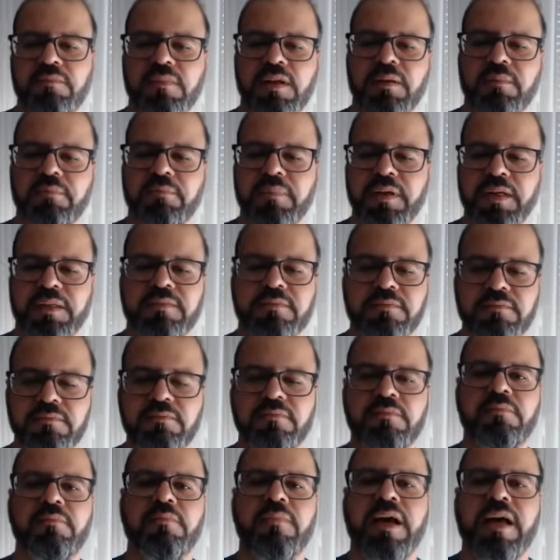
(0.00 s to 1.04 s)
bit
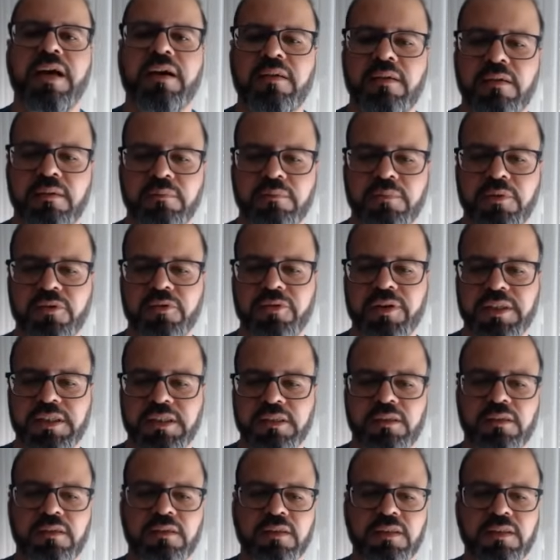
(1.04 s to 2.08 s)
better
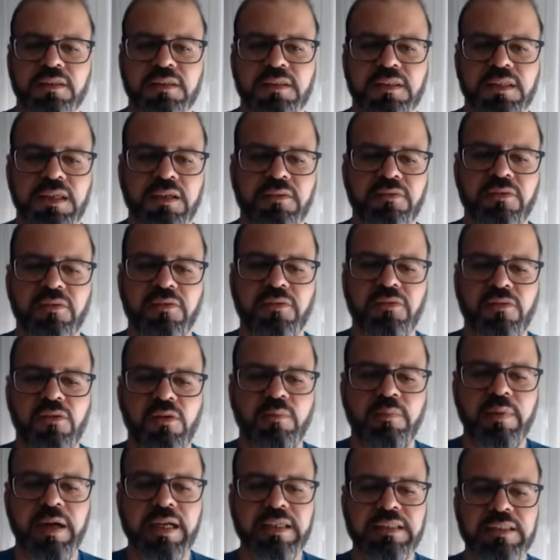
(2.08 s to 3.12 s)
professional kind of a
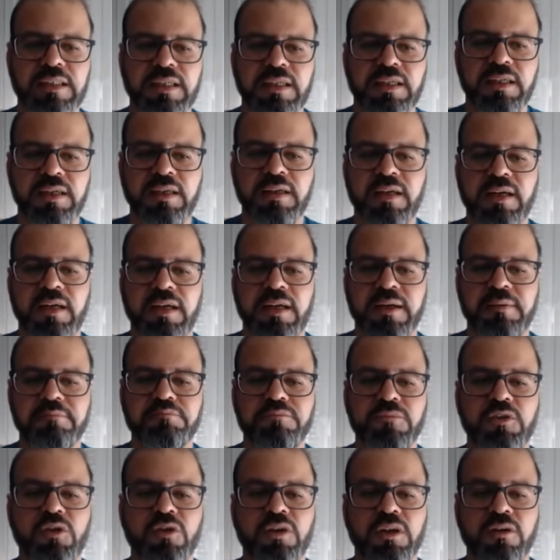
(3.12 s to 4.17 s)
format.
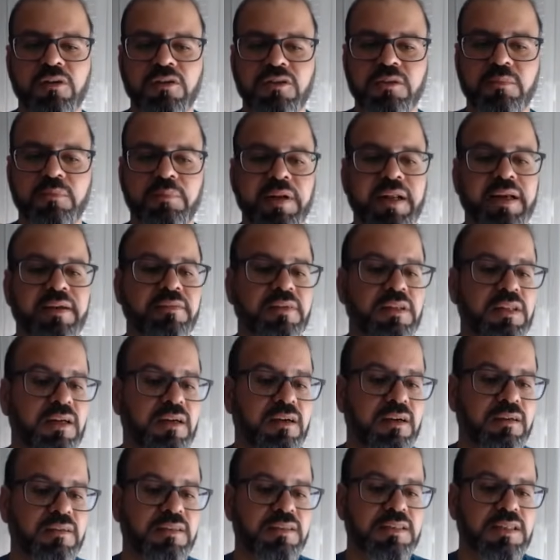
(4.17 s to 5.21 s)
You can also play with the
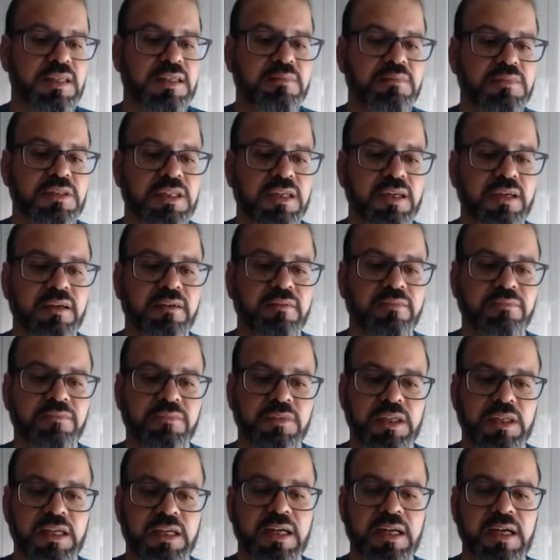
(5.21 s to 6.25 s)
color schemes here,
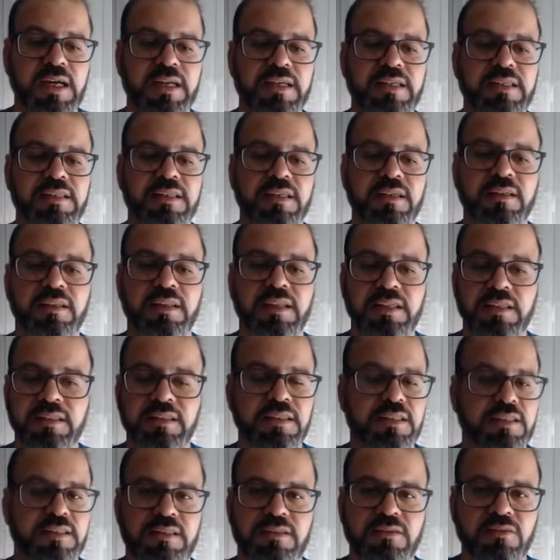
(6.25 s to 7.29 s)
and
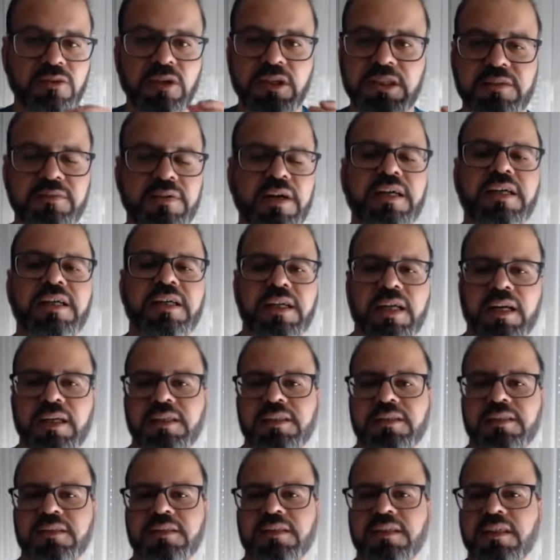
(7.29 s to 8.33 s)
this tool is very
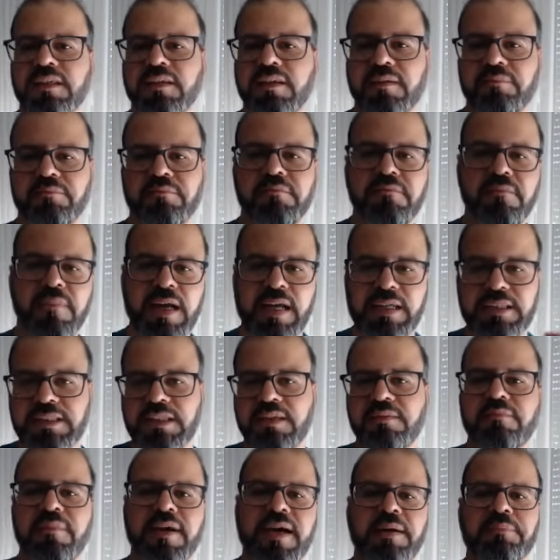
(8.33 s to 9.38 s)
intelligent. They match
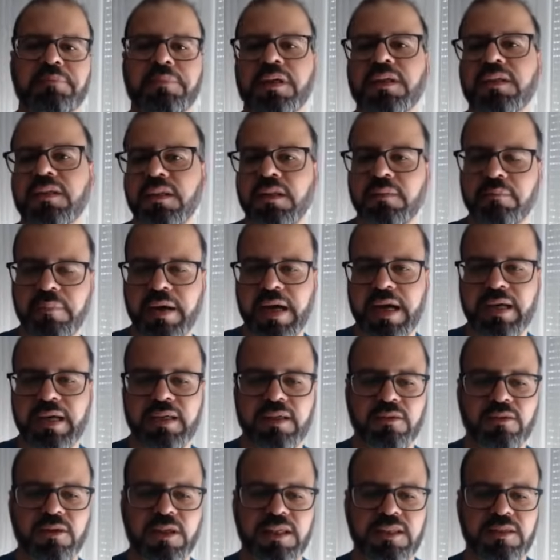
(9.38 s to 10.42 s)
and map the
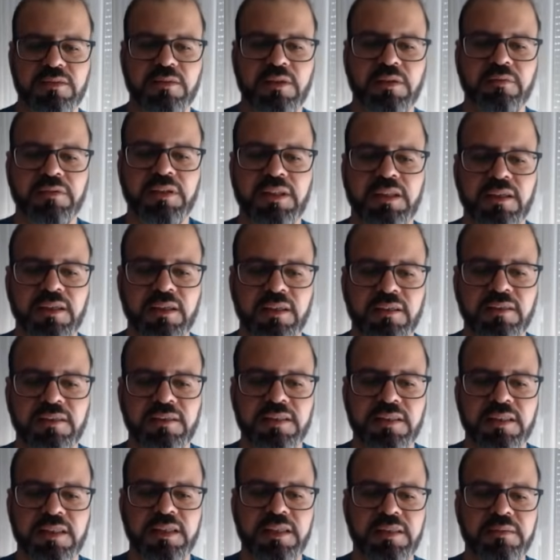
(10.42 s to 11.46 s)
background as well with the color
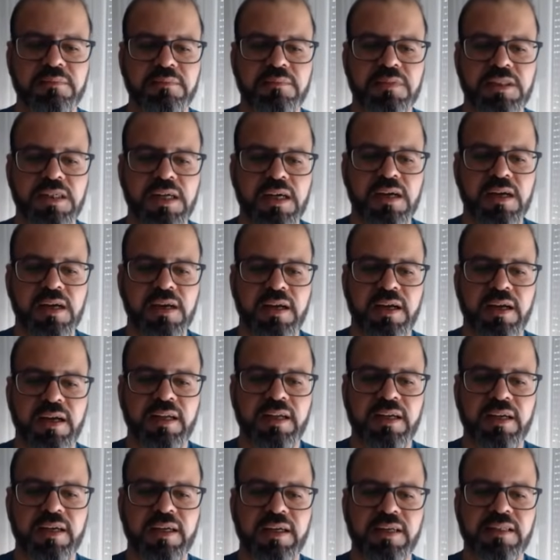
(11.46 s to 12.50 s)
schemes, and
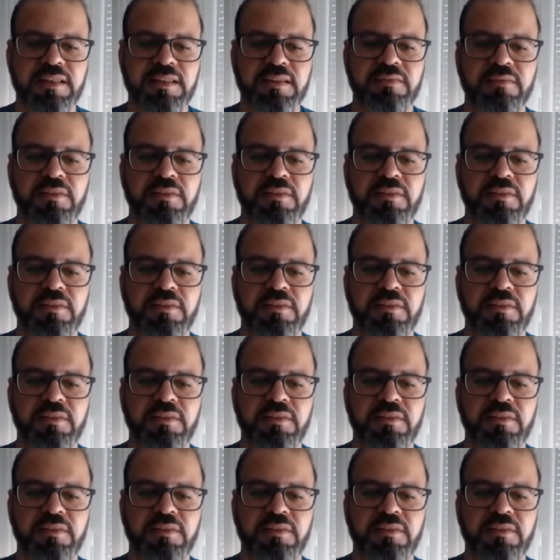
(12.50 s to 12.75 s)
in a case if the